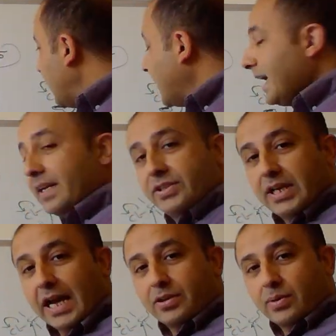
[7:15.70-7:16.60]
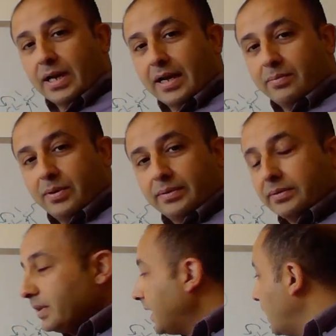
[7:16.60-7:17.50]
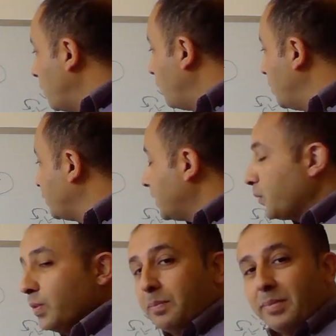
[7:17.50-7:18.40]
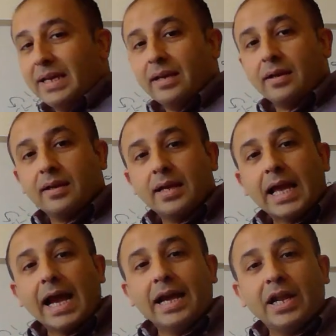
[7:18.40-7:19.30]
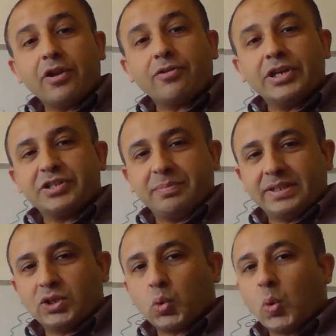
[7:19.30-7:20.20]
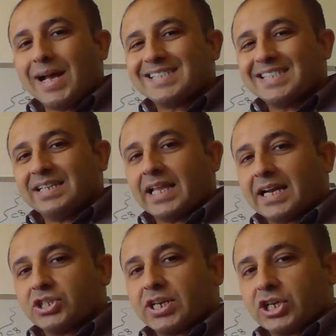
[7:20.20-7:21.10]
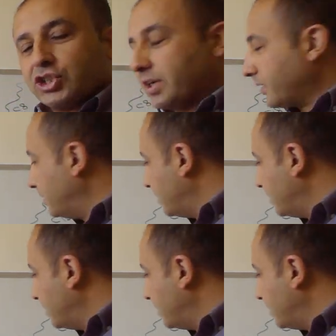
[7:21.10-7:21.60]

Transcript: hates hydrocarbon. Water will make an arrangement, quasi-like structure.